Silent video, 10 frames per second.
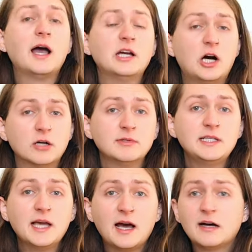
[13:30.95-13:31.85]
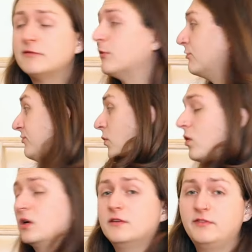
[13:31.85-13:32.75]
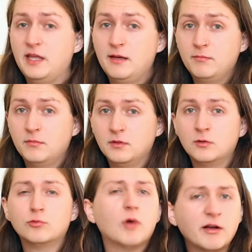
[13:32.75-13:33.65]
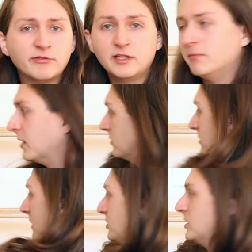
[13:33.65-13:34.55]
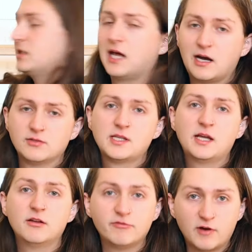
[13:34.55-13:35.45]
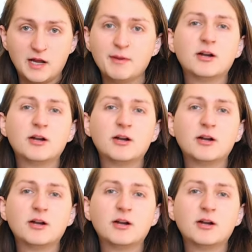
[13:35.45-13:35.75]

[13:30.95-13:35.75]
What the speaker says: I already have 4 of them roughly built, like just the outside frame.